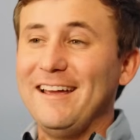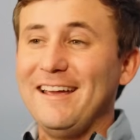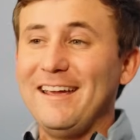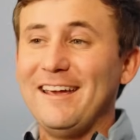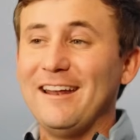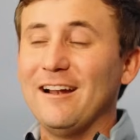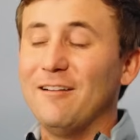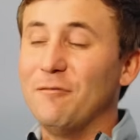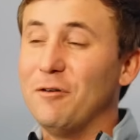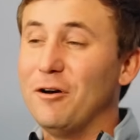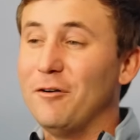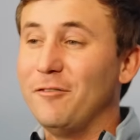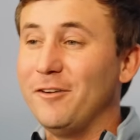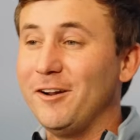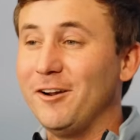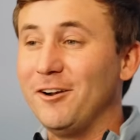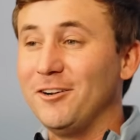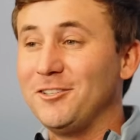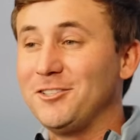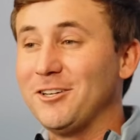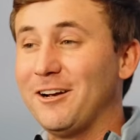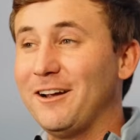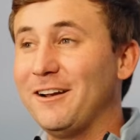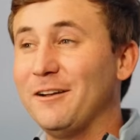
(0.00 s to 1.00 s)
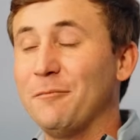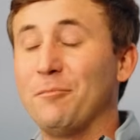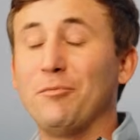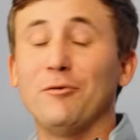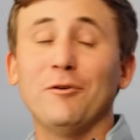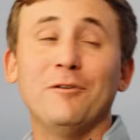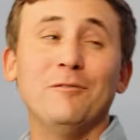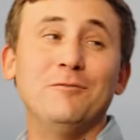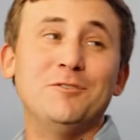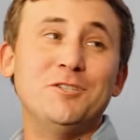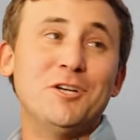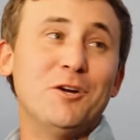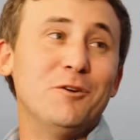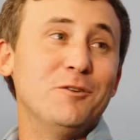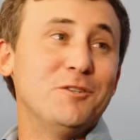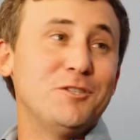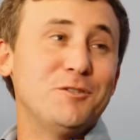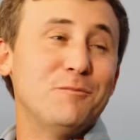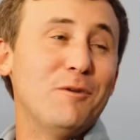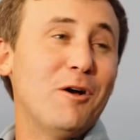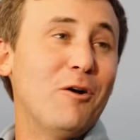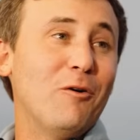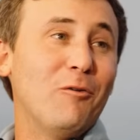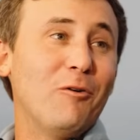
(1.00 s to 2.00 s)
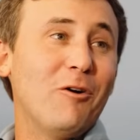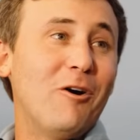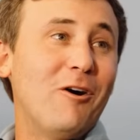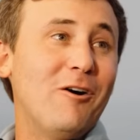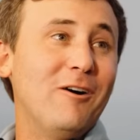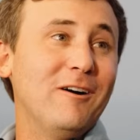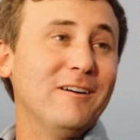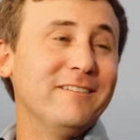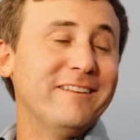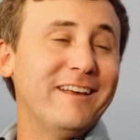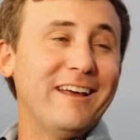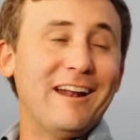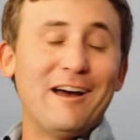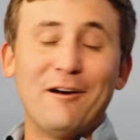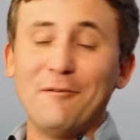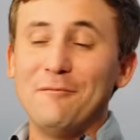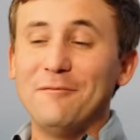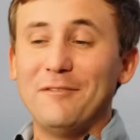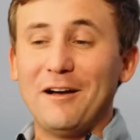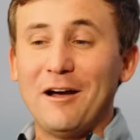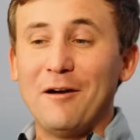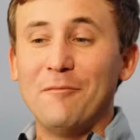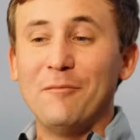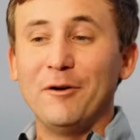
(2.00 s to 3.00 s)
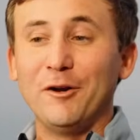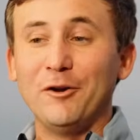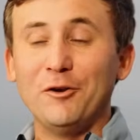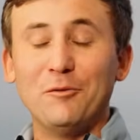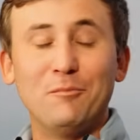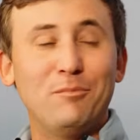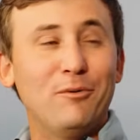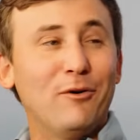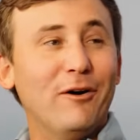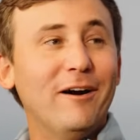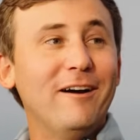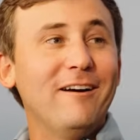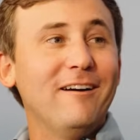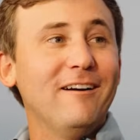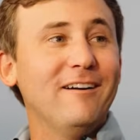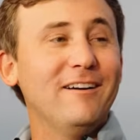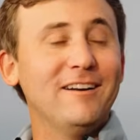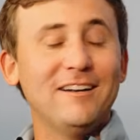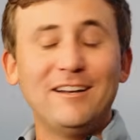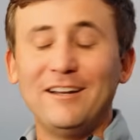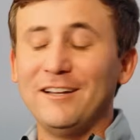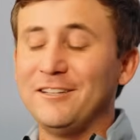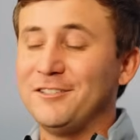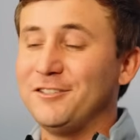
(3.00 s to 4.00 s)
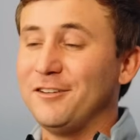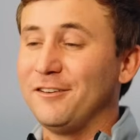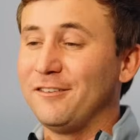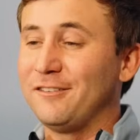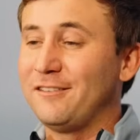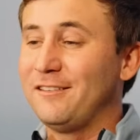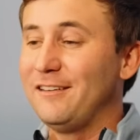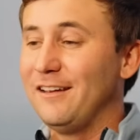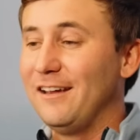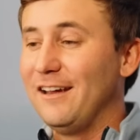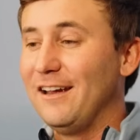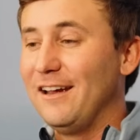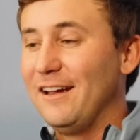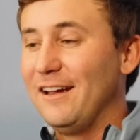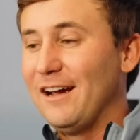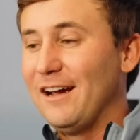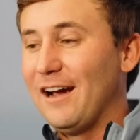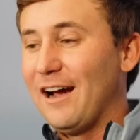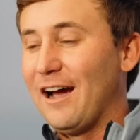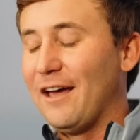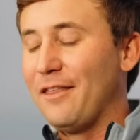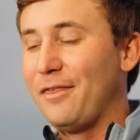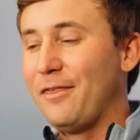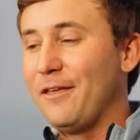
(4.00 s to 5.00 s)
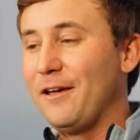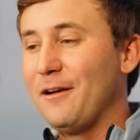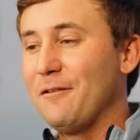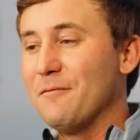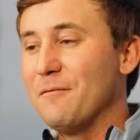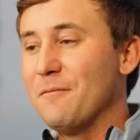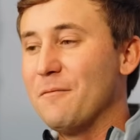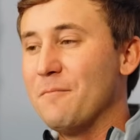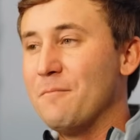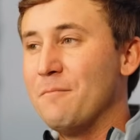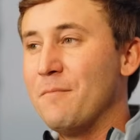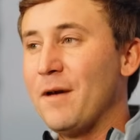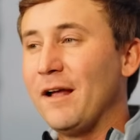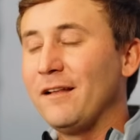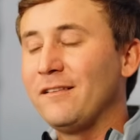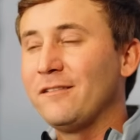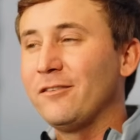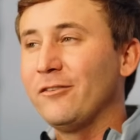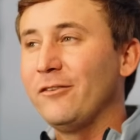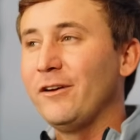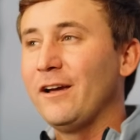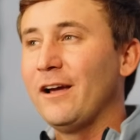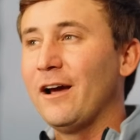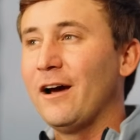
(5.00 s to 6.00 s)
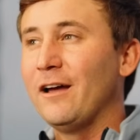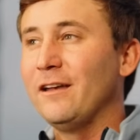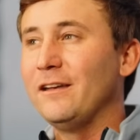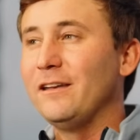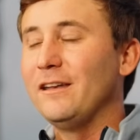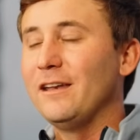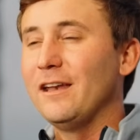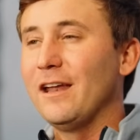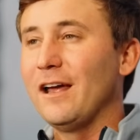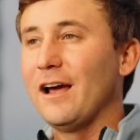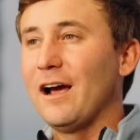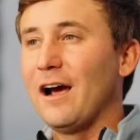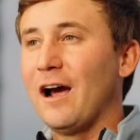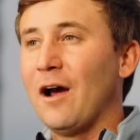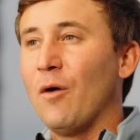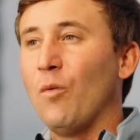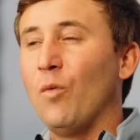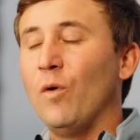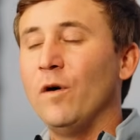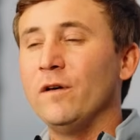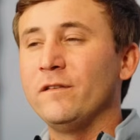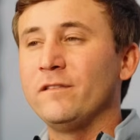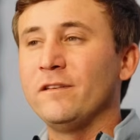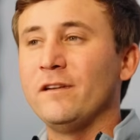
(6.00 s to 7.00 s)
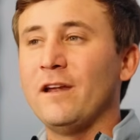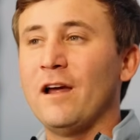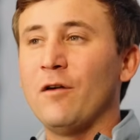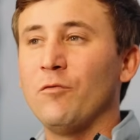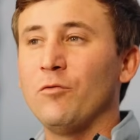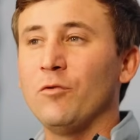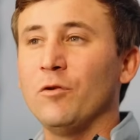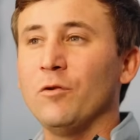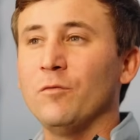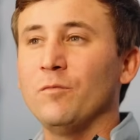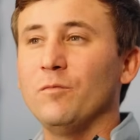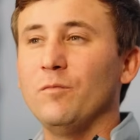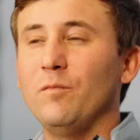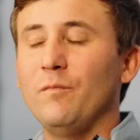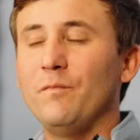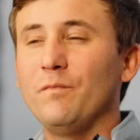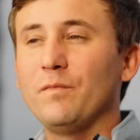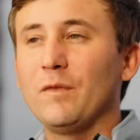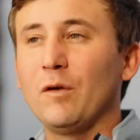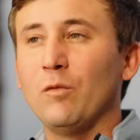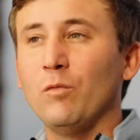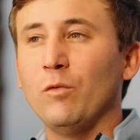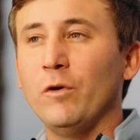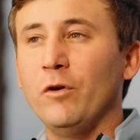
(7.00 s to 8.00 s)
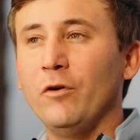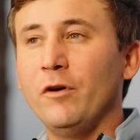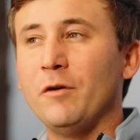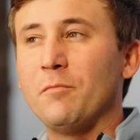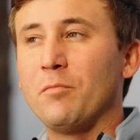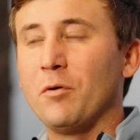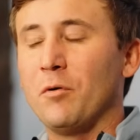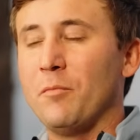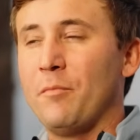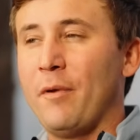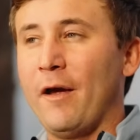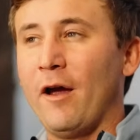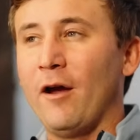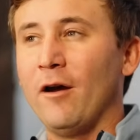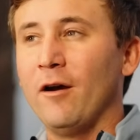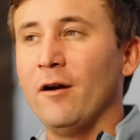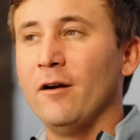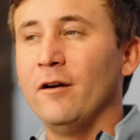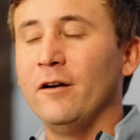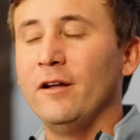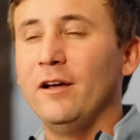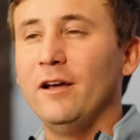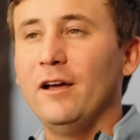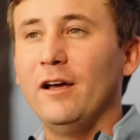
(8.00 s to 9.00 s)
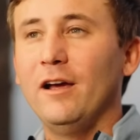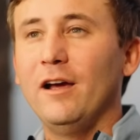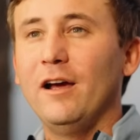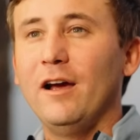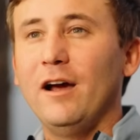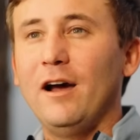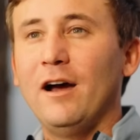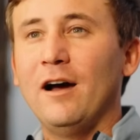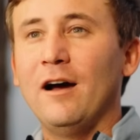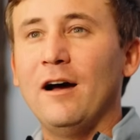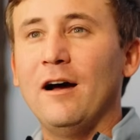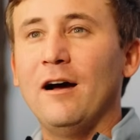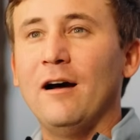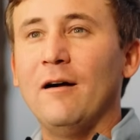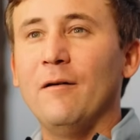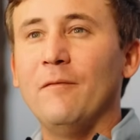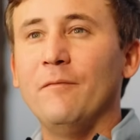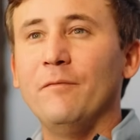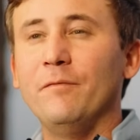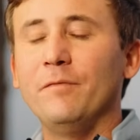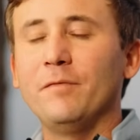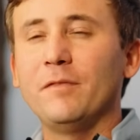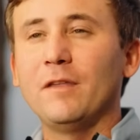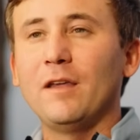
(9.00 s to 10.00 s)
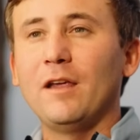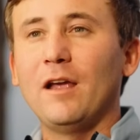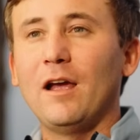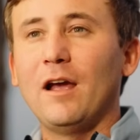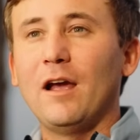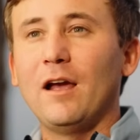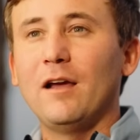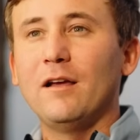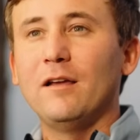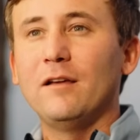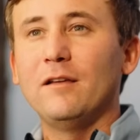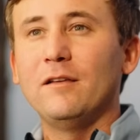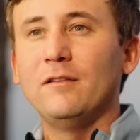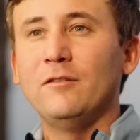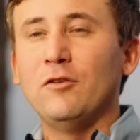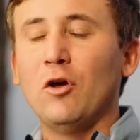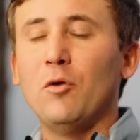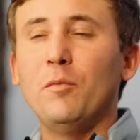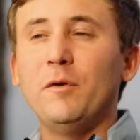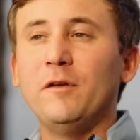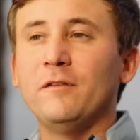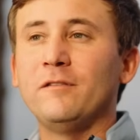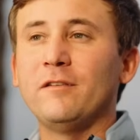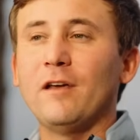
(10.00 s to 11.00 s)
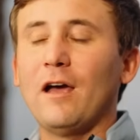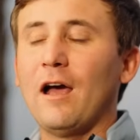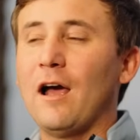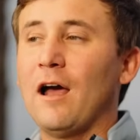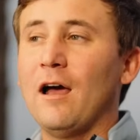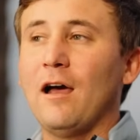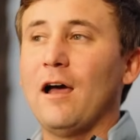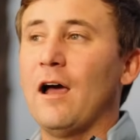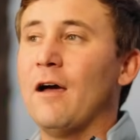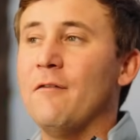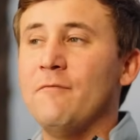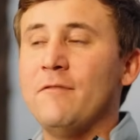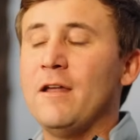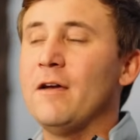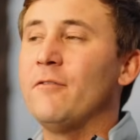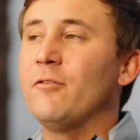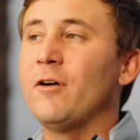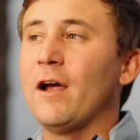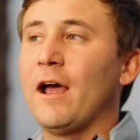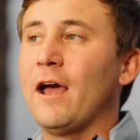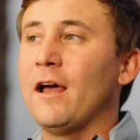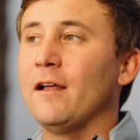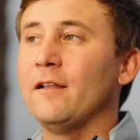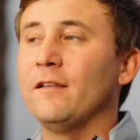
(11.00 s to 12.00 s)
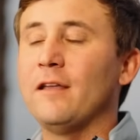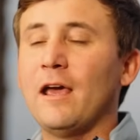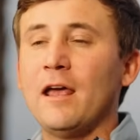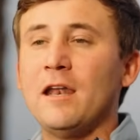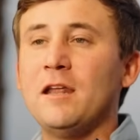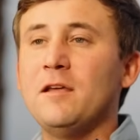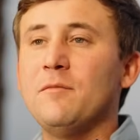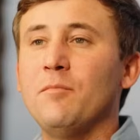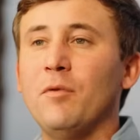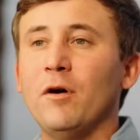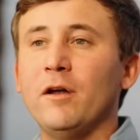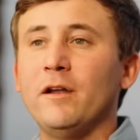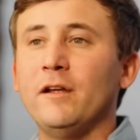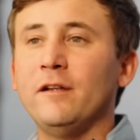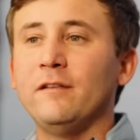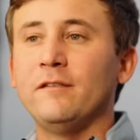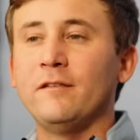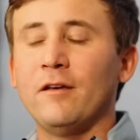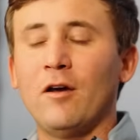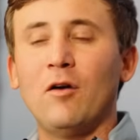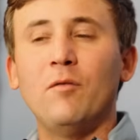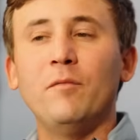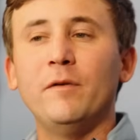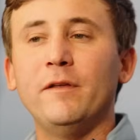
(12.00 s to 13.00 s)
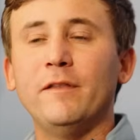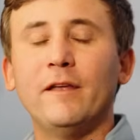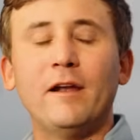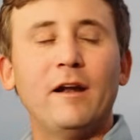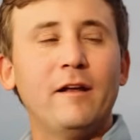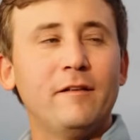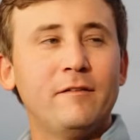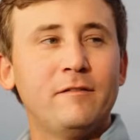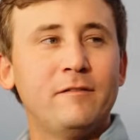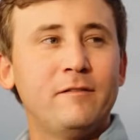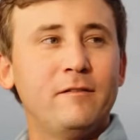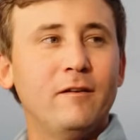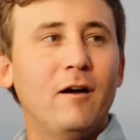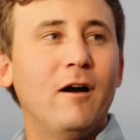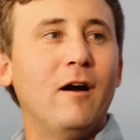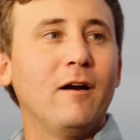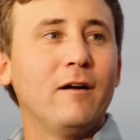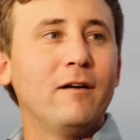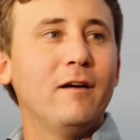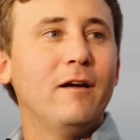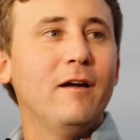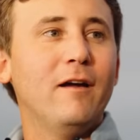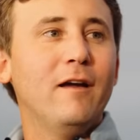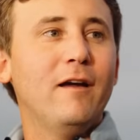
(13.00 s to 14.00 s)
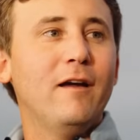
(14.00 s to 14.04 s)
And I'm over here trying to prove Joe Schmo wrong that I'm, I'm a good player. And it's just, I think mentally I, I wasn't ever really prepared. Um, nobody's, I, I've never had anybody tell me that I'd suck.